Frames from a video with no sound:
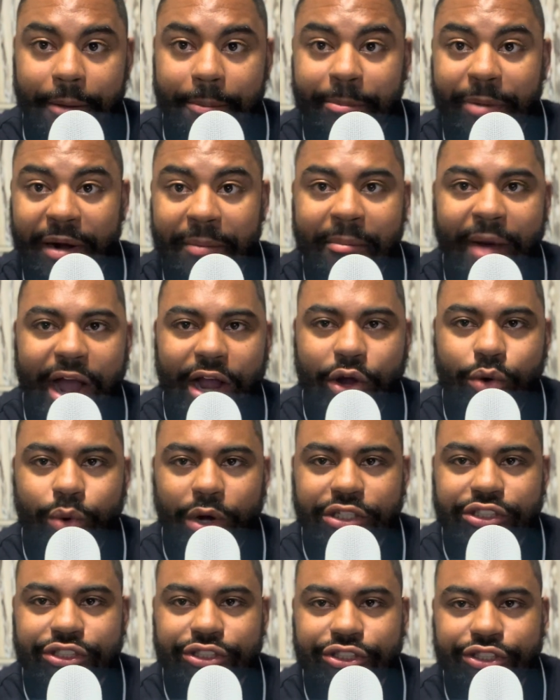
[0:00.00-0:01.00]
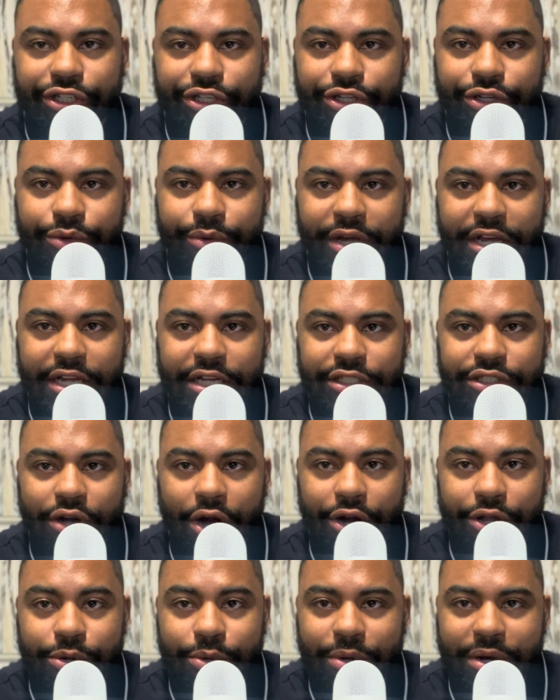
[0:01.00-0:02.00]
But my question to you is,
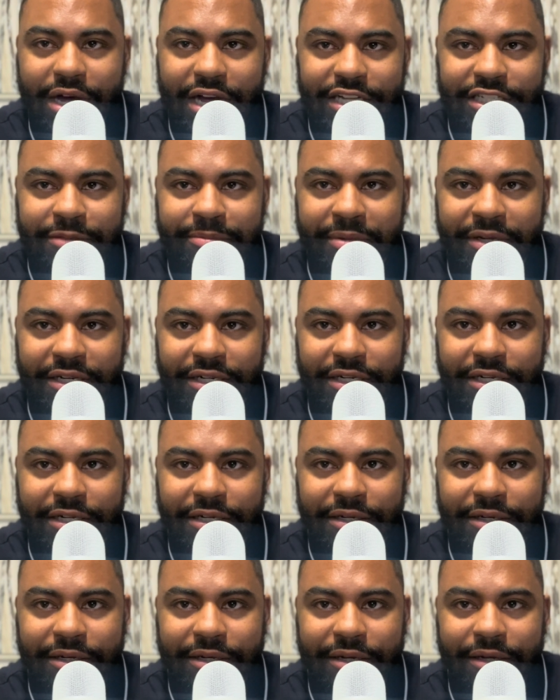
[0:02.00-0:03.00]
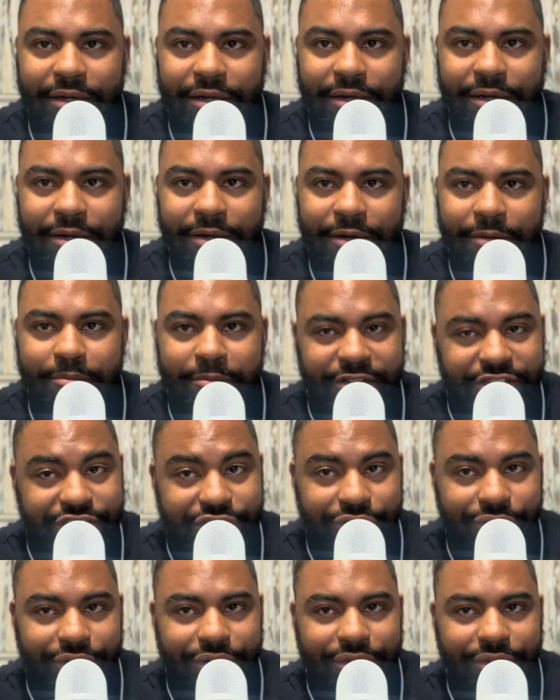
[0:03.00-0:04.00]
are you husband
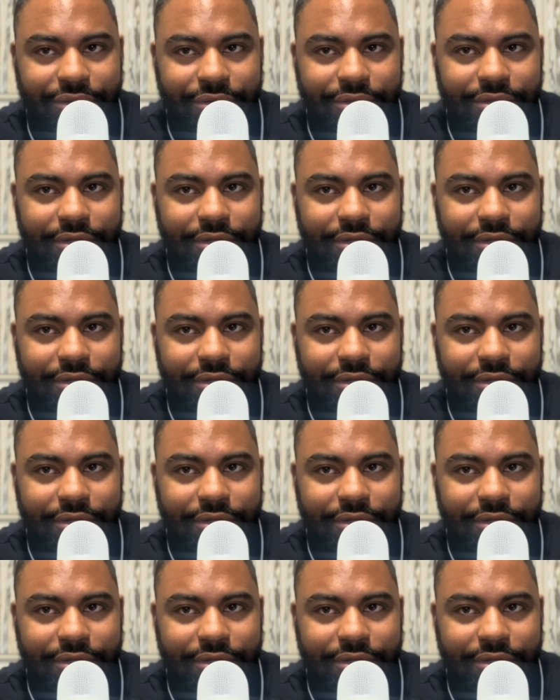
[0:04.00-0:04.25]
material?